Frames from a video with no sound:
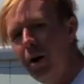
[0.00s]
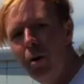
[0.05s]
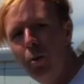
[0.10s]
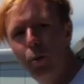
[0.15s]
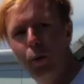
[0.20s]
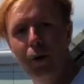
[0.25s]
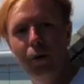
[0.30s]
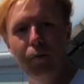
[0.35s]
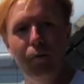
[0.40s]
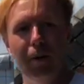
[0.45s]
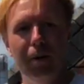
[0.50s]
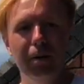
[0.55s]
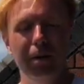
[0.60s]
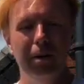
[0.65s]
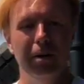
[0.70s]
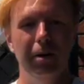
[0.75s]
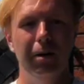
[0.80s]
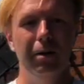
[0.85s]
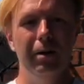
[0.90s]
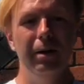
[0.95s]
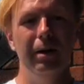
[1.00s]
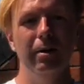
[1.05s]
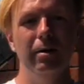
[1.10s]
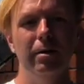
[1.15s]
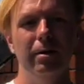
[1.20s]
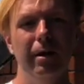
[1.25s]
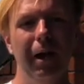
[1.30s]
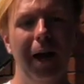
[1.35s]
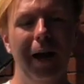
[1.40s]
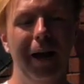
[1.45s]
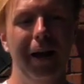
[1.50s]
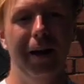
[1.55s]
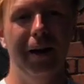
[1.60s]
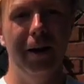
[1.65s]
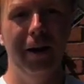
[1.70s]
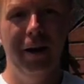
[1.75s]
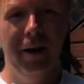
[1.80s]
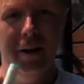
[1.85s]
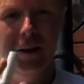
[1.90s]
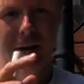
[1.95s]
We are rounding to the nearest 10.
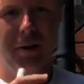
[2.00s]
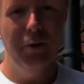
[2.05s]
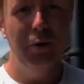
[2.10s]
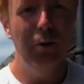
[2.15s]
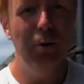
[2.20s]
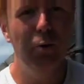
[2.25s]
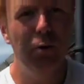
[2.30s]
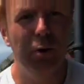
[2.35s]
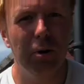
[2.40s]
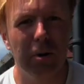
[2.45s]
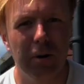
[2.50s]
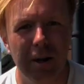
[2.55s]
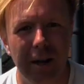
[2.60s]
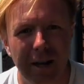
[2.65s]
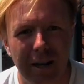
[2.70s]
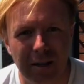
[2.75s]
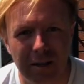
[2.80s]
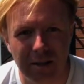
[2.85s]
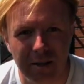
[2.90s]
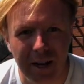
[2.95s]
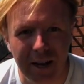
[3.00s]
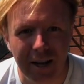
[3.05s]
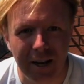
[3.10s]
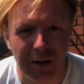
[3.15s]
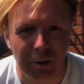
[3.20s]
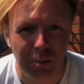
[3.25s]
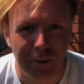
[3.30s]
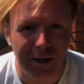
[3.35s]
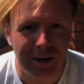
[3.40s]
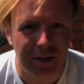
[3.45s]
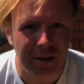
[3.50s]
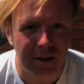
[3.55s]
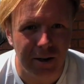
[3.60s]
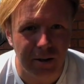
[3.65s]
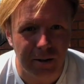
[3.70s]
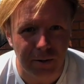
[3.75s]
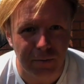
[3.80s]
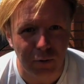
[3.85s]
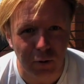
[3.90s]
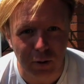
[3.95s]
Now you know your tens, 10, 20,
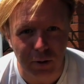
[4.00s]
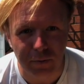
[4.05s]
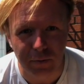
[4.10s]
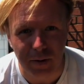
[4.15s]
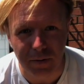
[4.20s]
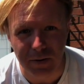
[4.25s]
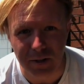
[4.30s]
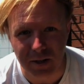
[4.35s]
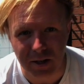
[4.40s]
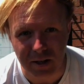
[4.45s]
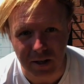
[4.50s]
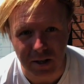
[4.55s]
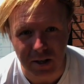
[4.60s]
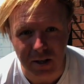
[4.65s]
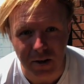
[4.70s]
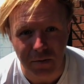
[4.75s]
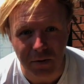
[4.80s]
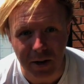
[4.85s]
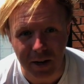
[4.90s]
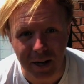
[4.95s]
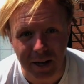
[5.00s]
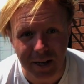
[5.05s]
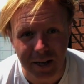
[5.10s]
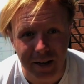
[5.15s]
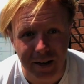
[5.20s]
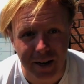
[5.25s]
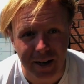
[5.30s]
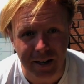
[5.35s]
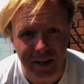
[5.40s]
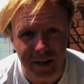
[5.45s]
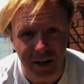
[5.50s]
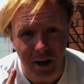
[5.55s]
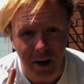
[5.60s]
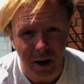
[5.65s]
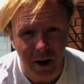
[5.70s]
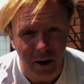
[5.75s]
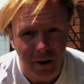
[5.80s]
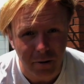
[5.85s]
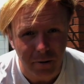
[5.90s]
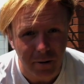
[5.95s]
30, 40, 50, 60, 70, 80, 90,
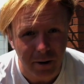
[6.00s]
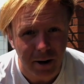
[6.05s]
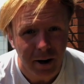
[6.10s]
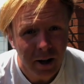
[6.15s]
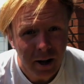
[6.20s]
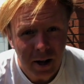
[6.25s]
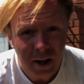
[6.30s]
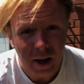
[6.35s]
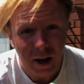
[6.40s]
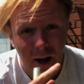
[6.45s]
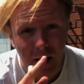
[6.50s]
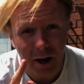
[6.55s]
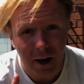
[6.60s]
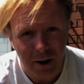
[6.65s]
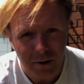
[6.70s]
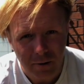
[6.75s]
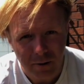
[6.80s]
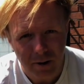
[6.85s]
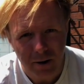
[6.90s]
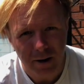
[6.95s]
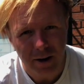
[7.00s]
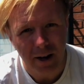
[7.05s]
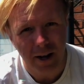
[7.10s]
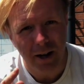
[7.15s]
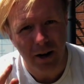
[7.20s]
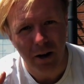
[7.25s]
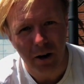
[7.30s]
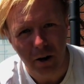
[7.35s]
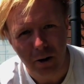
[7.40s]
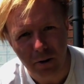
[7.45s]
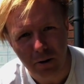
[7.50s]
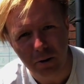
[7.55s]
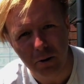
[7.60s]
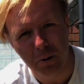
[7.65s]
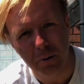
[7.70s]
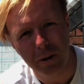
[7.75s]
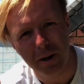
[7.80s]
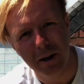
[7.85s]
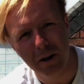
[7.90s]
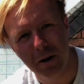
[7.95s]
100, 110,
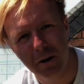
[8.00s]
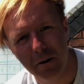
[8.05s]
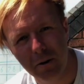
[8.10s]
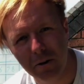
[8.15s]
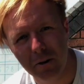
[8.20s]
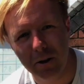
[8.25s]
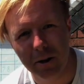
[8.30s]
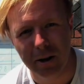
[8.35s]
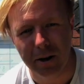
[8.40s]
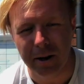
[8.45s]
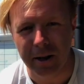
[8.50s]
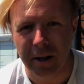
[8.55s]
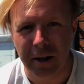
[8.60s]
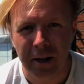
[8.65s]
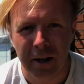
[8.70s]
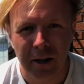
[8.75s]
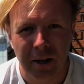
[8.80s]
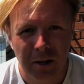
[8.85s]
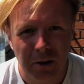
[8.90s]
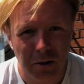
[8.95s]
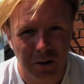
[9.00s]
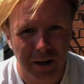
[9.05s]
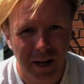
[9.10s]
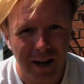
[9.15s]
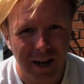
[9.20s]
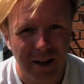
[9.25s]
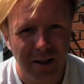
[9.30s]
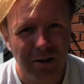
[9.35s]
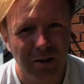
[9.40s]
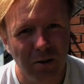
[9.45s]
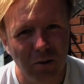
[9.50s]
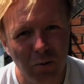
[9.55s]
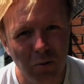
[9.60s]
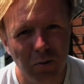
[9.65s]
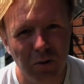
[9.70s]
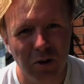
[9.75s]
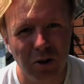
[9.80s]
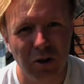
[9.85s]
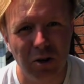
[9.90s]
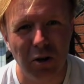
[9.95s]
120, 130. So tens
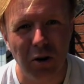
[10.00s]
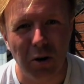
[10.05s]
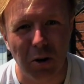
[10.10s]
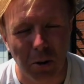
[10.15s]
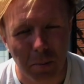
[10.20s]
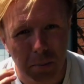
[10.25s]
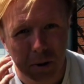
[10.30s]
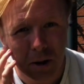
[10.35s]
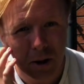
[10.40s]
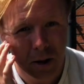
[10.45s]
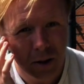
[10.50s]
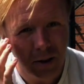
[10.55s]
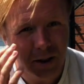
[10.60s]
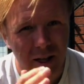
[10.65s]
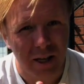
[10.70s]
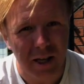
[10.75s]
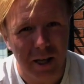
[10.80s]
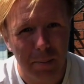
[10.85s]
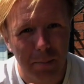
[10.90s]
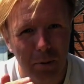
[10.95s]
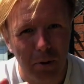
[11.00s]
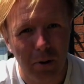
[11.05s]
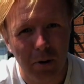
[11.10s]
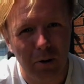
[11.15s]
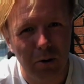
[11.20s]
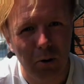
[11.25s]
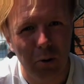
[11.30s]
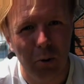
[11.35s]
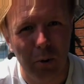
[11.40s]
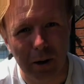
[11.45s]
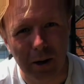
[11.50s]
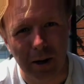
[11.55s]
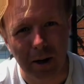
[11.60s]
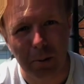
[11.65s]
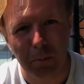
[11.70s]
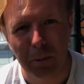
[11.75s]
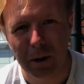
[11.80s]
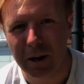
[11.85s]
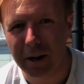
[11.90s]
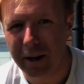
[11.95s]
don't stop, they keep on going
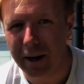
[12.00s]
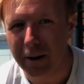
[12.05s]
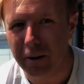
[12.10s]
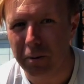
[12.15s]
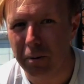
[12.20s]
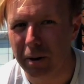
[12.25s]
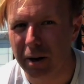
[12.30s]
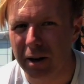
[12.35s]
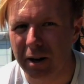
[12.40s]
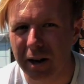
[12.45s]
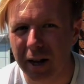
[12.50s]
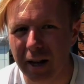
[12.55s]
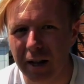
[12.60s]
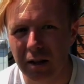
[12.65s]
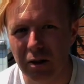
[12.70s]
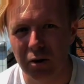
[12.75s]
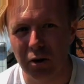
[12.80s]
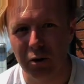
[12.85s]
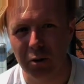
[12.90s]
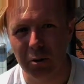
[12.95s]
and we can count in tens all